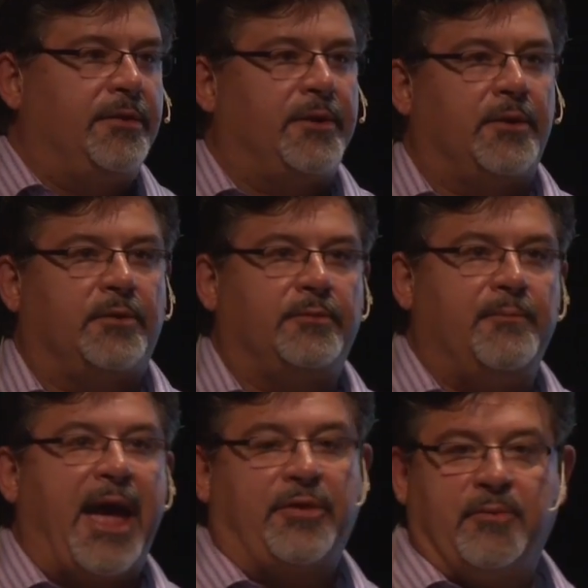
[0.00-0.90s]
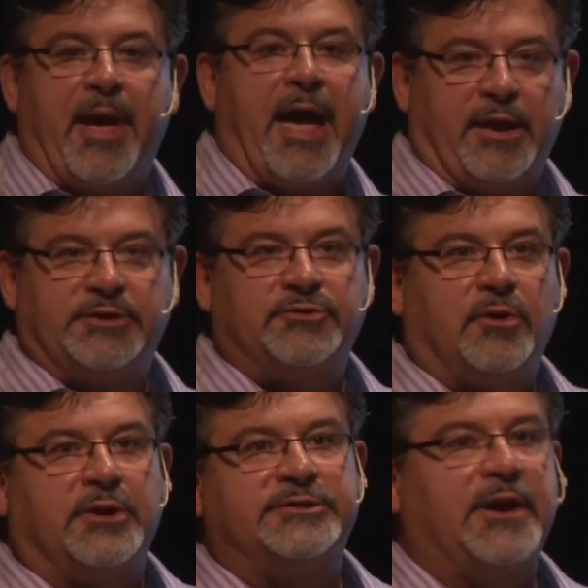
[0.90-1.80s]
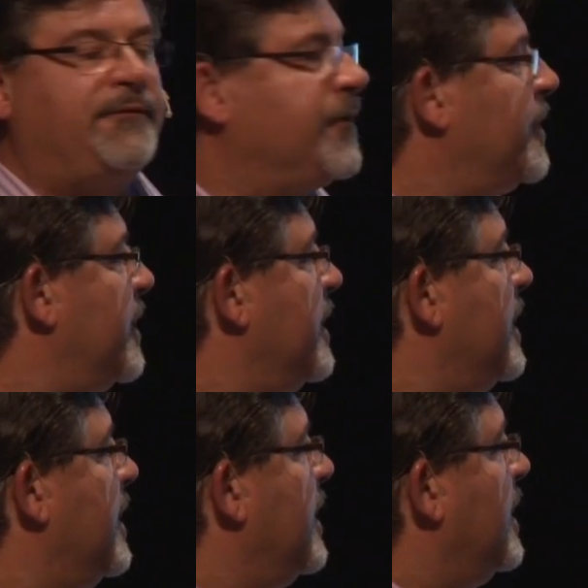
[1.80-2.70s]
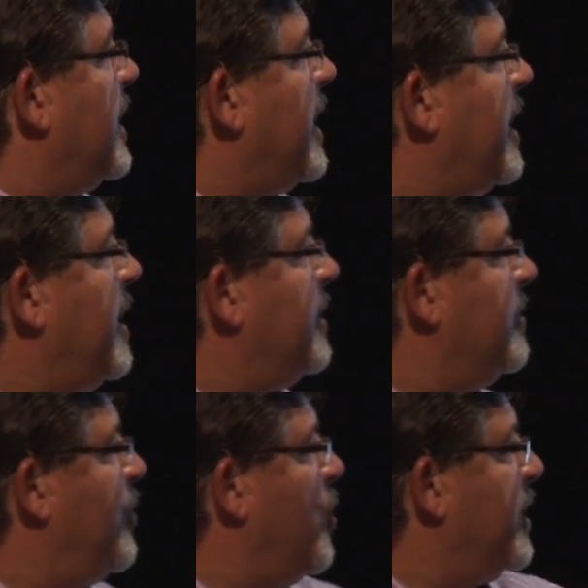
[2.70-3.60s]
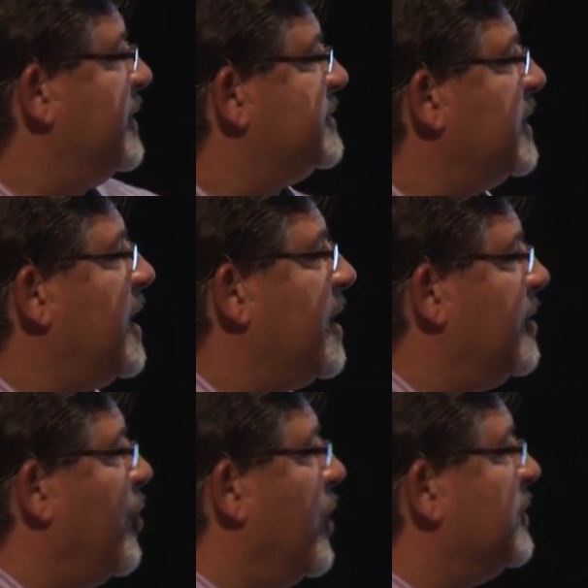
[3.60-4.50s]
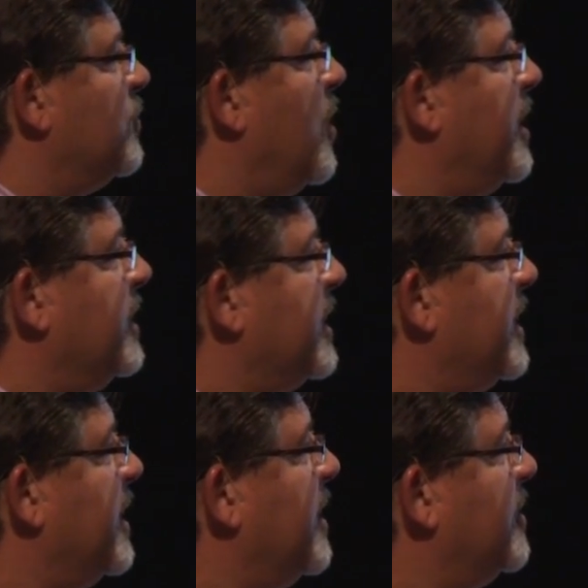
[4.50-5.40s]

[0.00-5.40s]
their mathematics sort of suffered. and the boys won the